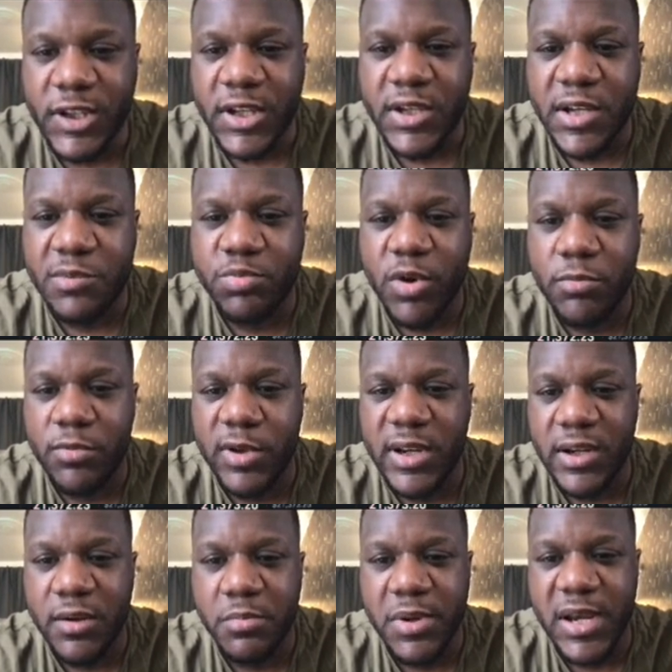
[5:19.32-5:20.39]
there's probably
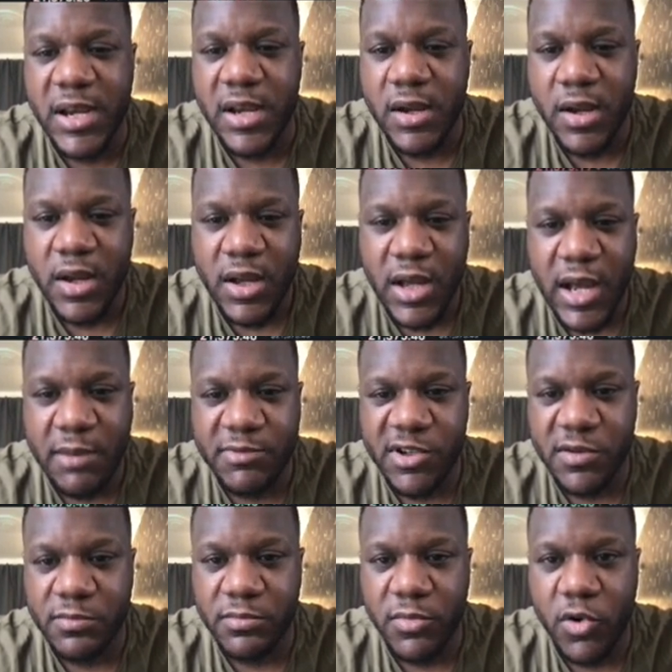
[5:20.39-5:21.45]
going to be um,
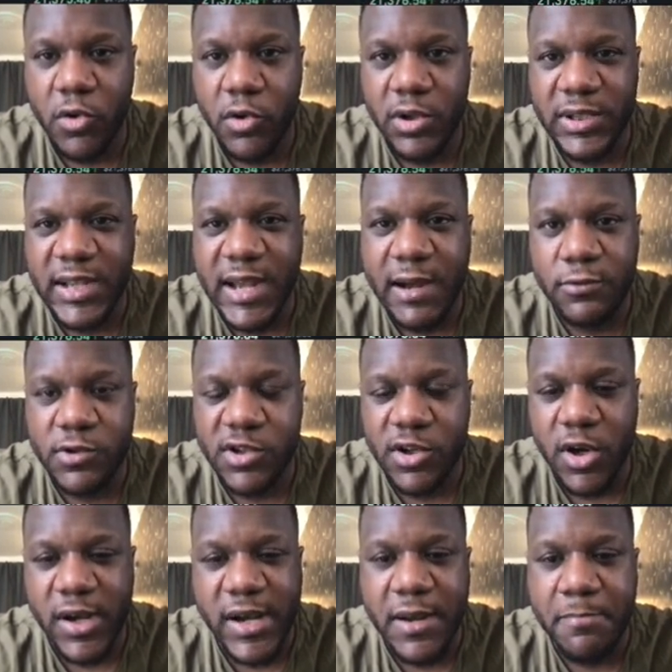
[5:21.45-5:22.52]
some more
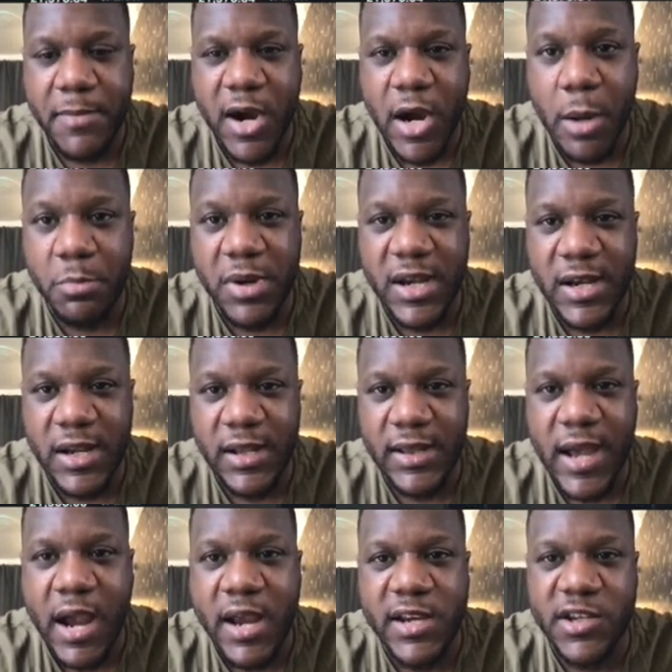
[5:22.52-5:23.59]
downside, in my opinion.
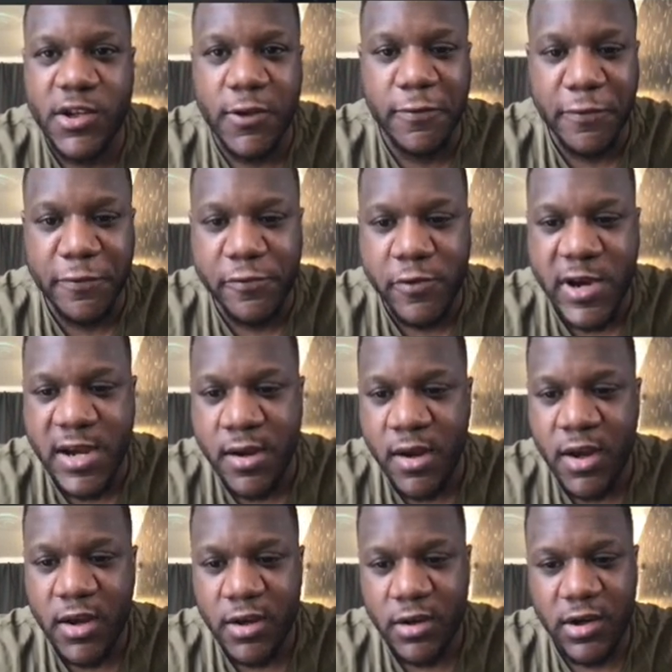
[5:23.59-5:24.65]
That is just for free.
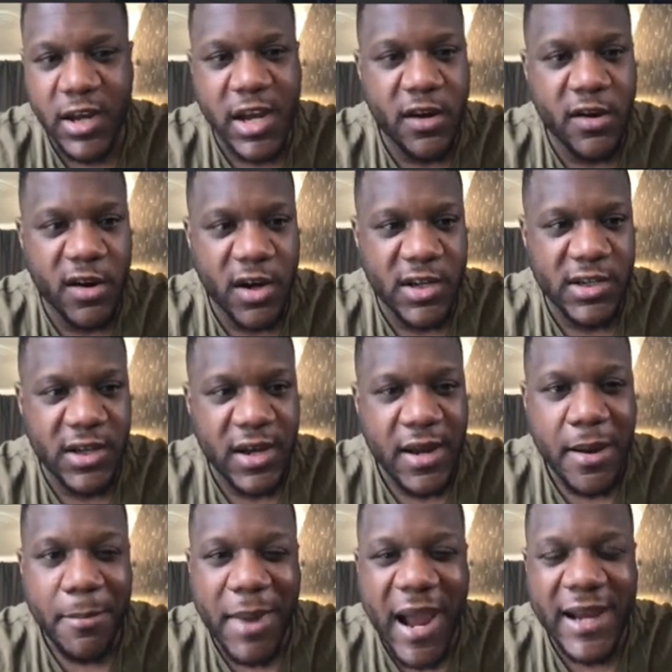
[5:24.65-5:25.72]
Okay, guys.
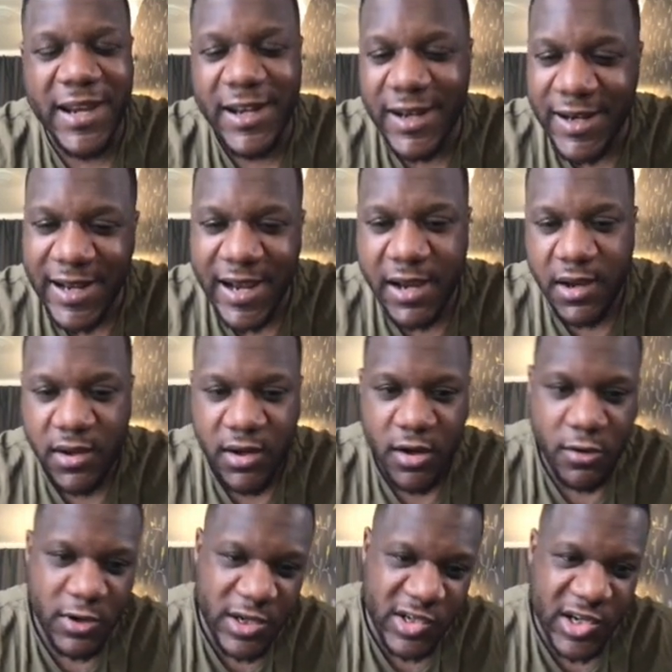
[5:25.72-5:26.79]
Back in the day, you
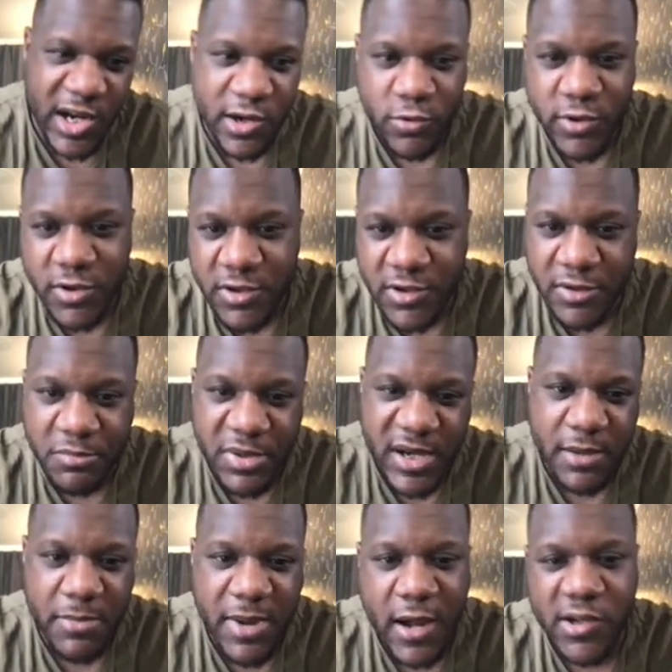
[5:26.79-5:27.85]
know, this channel used to
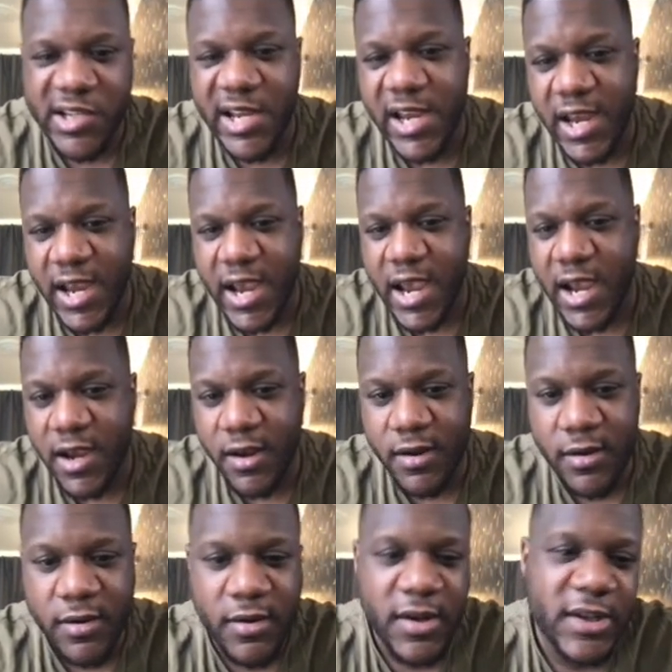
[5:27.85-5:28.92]
be about T A
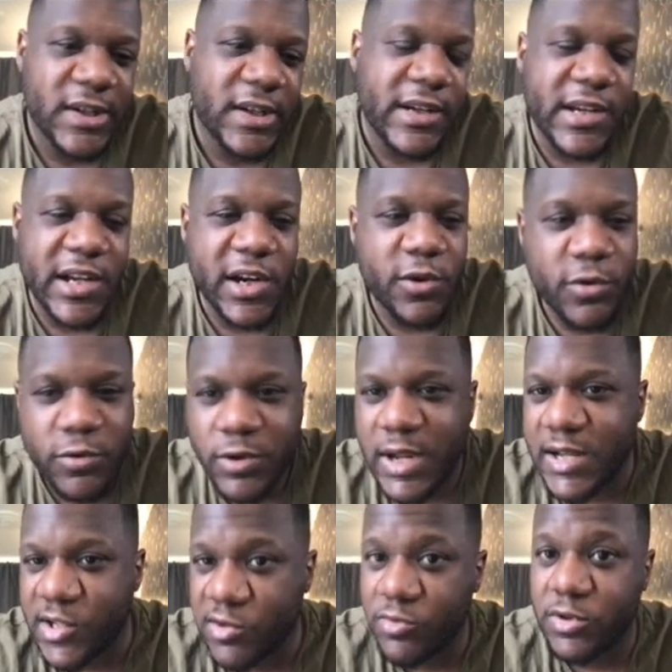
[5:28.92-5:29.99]
and, you know, all
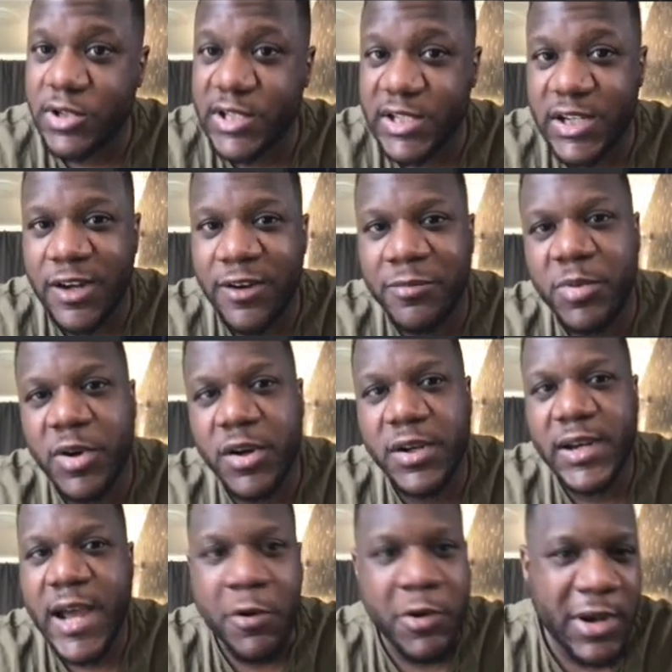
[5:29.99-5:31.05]
that sort of stuff. But
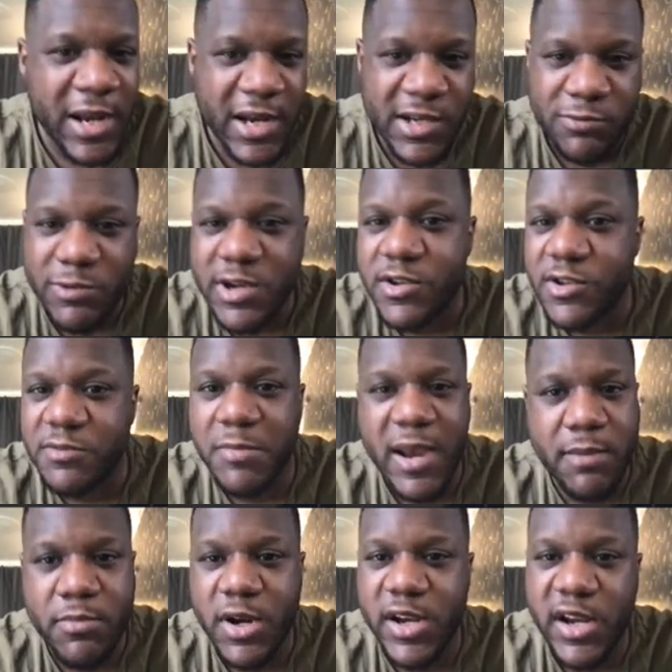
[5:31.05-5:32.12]
nowadays, we just
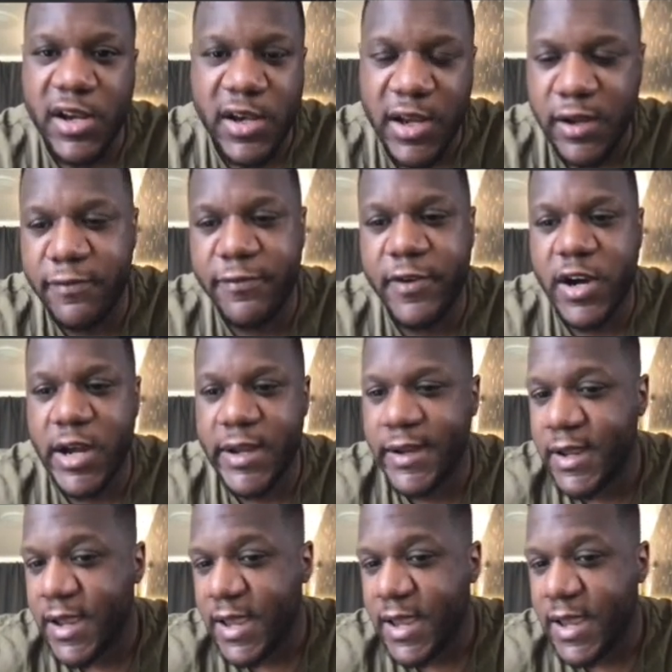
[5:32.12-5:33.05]
make money in DeFi.